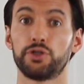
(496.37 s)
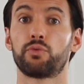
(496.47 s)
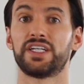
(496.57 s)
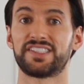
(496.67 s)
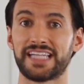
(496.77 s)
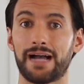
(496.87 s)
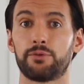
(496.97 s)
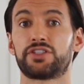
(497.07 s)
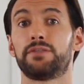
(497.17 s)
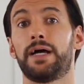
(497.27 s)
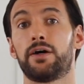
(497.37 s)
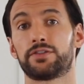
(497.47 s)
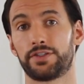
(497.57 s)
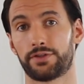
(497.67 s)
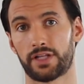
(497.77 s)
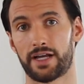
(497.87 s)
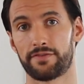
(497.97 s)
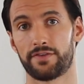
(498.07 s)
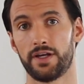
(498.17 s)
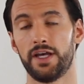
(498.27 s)
you reestablish the balance in your
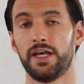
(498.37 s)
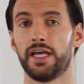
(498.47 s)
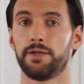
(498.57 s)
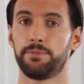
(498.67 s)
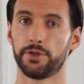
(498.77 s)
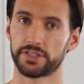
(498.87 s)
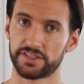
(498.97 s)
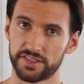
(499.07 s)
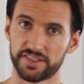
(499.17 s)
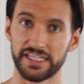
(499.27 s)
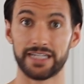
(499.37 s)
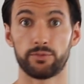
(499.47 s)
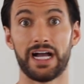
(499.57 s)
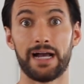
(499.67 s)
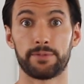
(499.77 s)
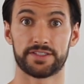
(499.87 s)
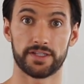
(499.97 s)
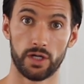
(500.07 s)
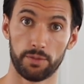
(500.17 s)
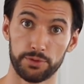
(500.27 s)
life and build the sustainable habits that
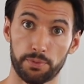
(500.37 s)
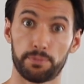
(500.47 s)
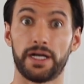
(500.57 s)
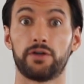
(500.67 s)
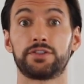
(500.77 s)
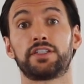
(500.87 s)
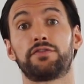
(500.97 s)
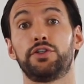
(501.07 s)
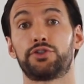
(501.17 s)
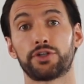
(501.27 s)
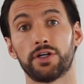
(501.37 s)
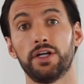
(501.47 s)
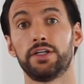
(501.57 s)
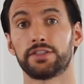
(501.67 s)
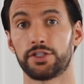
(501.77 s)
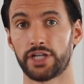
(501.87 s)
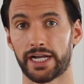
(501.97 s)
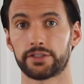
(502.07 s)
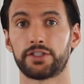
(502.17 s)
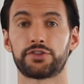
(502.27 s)
will help you propel into the future, then
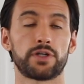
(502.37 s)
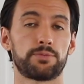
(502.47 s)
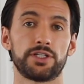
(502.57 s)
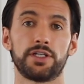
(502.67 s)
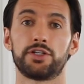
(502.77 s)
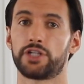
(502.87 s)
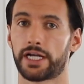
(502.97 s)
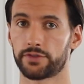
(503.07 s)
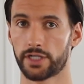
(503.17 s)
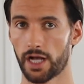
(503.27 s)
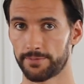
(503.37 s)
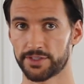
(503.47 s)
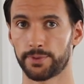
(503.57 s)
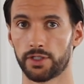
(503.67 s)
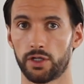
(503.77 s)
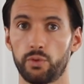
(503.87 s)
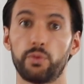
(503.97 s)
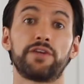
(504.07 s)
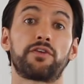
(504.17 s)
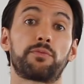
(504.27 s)
check out the description, check out the comments below.
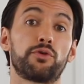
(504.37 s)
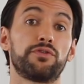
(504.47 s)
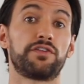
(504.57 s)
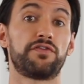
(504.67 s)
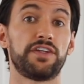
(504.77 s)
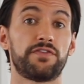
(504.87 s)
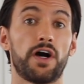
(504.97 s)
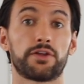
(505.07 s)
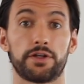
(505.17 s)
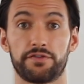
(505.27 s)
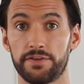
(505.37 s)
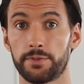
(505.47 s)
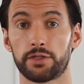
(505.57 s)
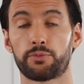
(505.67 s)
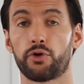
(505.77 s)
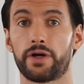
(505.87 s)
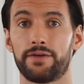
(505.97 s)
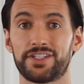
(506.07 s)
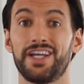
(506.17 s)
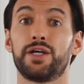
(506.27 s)
We have our proven Fit Father and Fit Mother programs.